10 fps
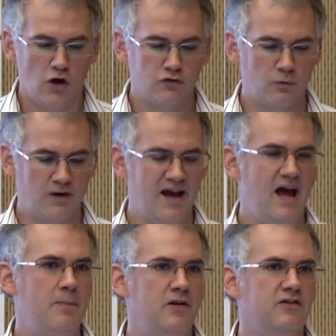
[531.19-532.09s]
So what
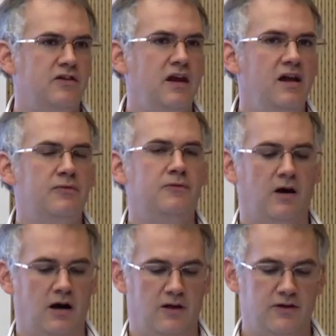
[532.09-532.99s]
happens if
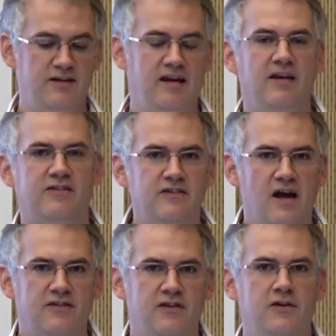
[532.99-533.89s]
the DNS is
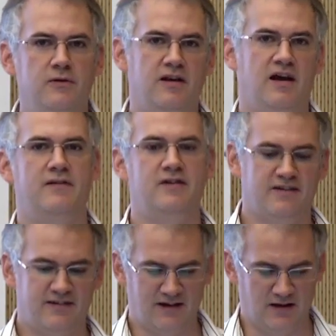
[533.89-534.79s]
not secured and I have
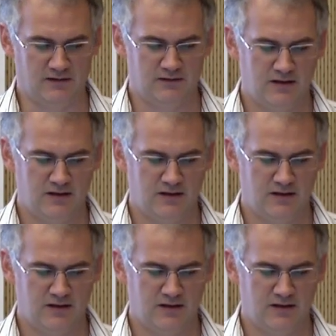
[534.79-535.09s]
SSL?